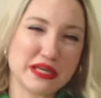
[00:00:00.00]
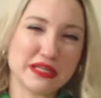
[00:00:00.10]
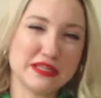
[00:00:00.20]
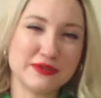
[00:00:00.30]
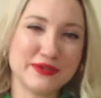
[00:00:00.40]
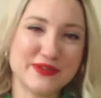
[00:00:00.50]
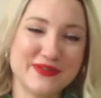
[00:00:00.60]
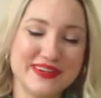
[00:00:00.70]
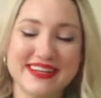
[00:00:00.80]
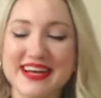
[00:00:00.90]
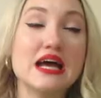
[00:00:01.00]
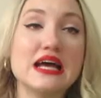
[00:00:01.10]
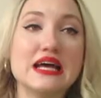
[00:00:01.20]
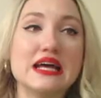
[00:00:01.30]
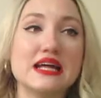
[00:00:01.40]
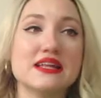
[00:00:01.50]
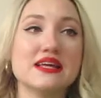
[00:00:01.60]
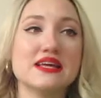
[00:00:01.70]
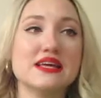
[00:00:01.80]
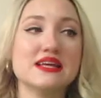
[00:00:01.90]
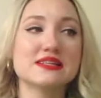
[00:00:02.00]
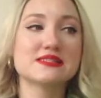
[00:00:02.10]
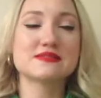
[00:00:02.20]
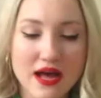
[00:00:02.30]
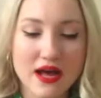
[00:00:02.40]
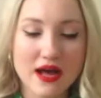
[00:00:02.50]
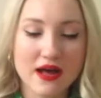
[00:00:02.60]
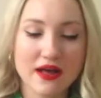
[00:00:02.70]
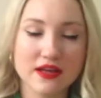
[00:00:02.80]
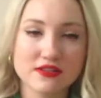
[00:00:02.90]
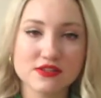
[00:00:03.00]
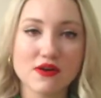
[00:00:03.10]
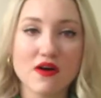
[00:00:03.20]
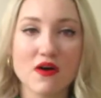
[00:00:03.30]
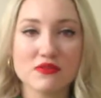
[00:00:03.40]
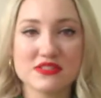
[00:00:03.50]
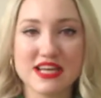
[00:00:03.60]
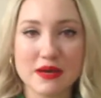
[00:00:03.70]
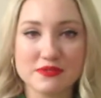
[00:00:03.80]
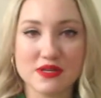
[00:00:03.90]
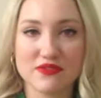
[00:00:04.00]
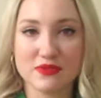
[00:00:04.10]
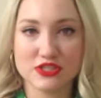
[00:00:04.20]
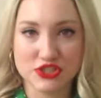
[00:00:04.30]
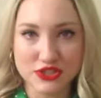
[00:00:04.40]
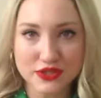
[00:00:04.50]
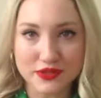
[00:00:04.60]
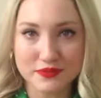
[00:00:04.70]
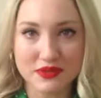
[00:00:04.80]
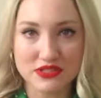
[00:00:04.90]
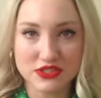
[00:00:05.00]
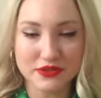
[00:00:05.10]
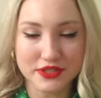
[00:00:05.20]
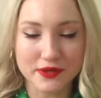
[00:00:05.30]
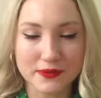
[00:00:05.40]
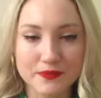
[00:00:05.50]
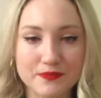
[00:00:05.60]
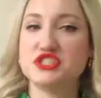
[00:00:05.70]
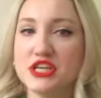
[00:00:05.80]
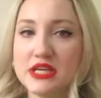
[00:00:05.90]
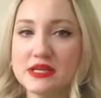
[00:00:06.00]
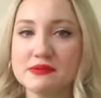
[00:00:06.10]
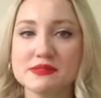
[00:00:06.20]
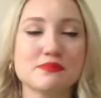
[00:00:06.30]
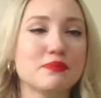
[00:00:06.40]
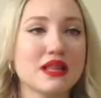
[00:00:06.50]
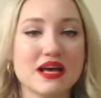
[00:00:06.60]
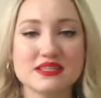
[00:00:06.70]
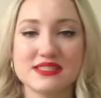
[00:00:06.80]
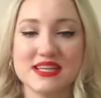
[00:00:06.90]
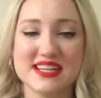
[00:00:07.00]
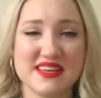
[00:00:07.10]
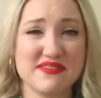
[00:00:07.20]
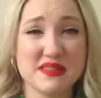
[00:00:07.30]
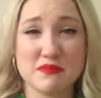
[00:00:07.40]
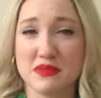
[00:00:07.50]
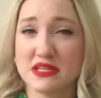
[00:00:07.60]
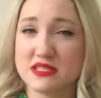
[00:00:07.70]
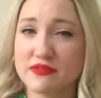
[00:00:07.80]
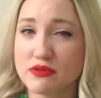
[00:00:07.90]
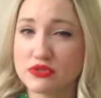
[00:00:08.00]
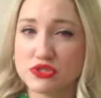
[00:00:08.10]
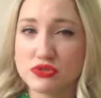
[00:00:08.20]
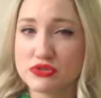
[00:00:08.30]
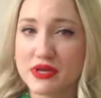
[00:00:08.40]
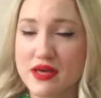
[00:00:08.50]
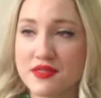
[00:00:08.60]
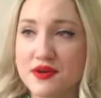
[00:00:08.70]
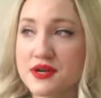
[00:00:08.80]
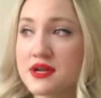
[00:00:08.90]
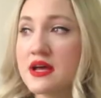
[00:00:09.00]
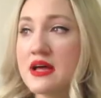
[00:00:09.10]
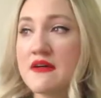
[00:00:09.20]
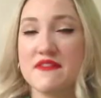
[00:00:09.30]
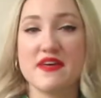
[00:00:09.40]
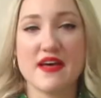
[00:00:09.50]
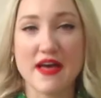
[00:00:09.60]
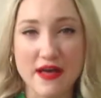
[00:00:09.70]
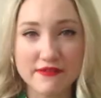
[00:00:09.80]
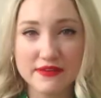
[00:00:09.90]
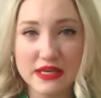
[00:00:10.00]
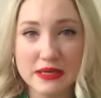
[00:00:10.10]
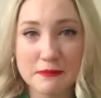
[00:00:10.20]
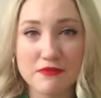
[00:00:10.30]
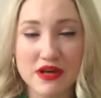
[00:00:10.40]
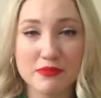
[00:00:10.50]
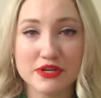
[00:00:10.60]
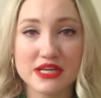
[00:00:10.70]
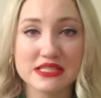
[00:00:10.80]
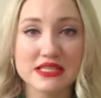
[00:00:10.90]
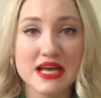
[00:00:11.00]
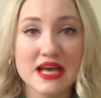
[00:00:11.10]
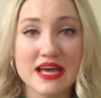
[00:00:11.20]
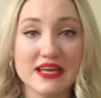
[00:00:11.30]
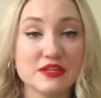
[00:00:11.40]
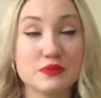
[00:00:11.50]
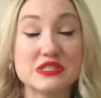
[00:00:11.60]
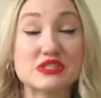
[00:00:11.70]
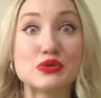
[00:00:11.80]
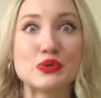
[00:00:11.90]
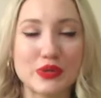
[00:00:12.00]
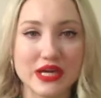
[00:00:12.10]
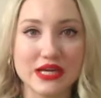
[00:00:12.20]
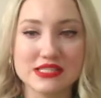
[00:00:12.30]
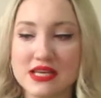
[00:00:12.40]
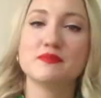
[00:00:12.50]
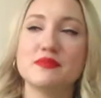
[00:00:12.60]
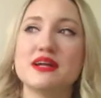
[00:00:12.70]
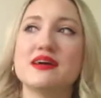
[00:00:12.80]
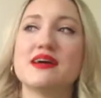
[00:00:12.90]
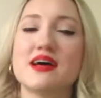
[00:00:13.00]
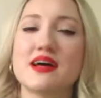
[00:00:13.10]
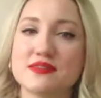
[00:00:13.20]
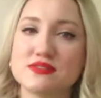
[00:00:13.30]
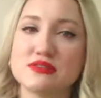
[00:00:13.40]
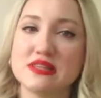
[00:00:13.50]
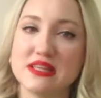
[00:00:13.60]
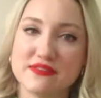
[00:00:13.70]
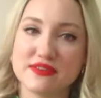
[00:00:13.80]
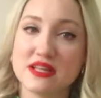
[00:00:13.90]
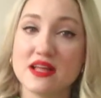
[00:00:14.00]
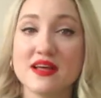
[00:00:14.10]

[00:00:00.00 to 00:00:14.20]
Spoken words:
little girl. And it handle all types of material. Jeans, plastic, even the mix of those two together, the heavy fabrics. It was great, but I had to leave it